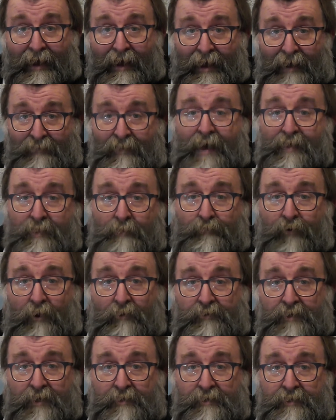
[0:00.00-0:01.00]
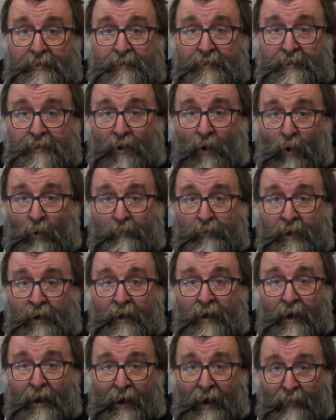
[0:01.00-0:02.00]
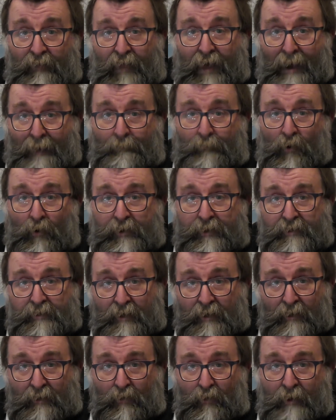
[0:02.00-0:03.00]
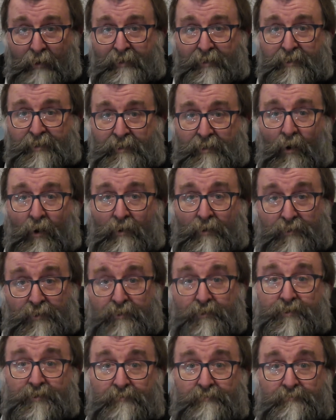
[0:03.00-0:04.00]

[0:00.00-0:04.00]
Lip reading: and then the process is stopped at that point where it starts